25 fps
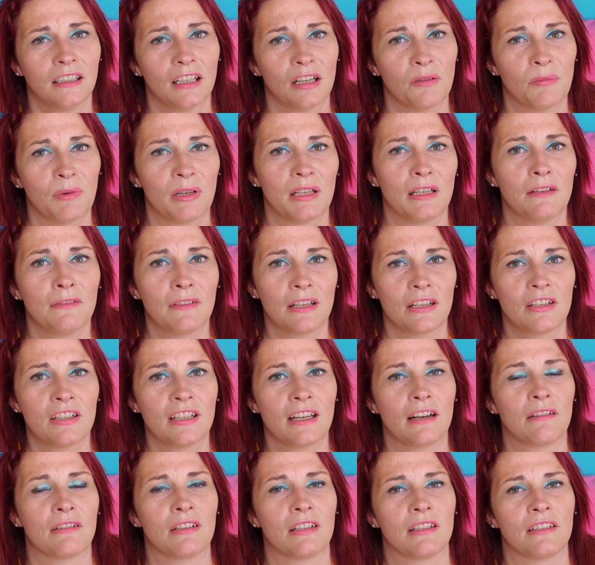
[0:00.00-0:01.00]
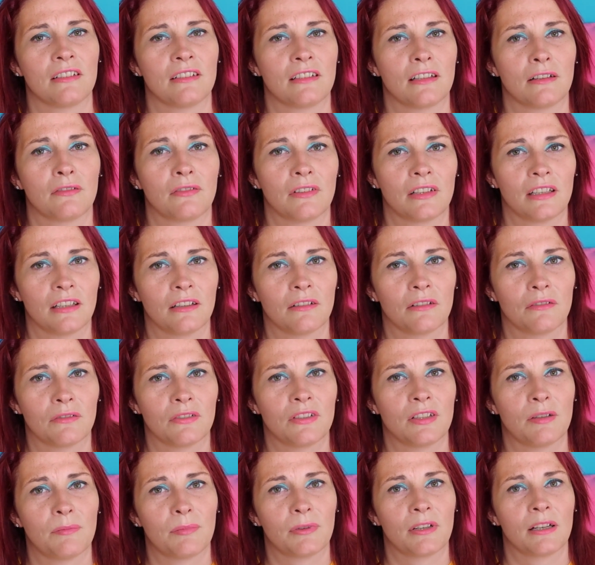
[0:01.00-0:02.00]
I mean, if they're shouting stuff at you,
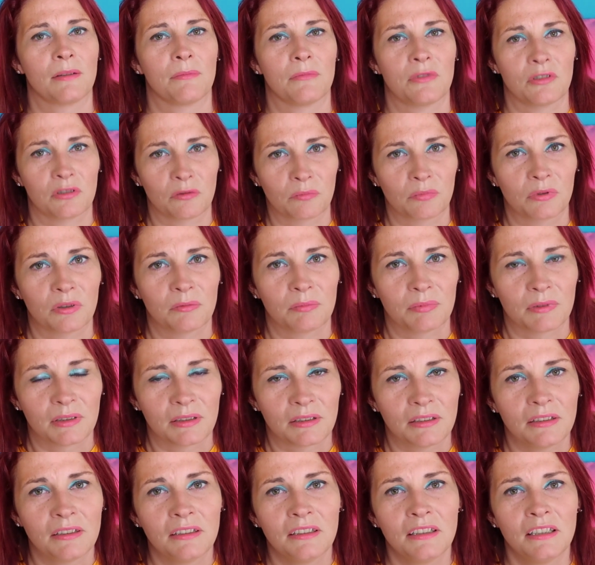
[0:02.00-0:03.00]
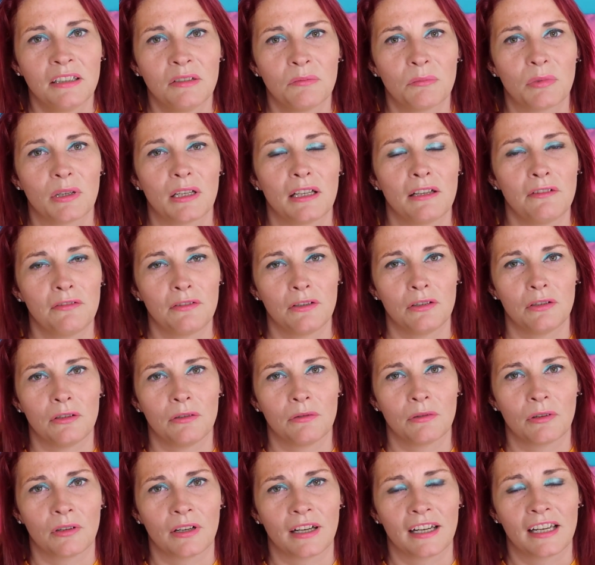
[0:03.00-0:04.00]
obviously it becomes your problem, but if
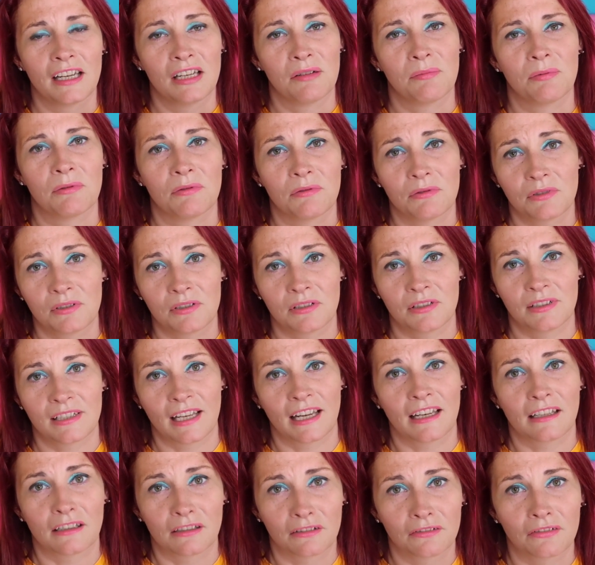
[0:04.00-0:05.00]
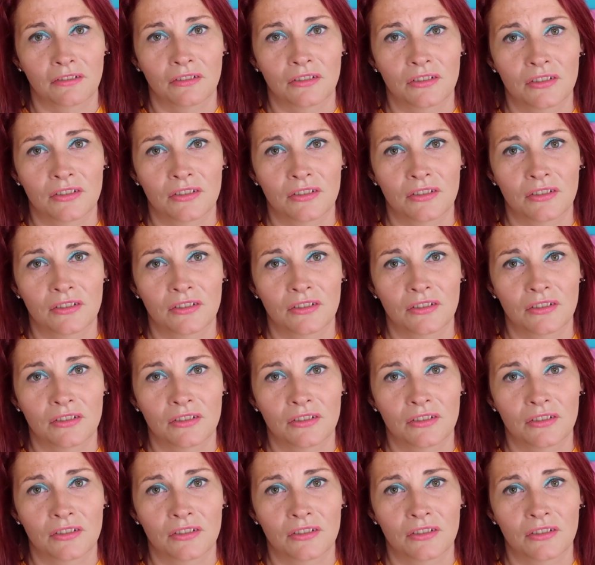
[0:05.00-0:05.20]
you are able to stand up for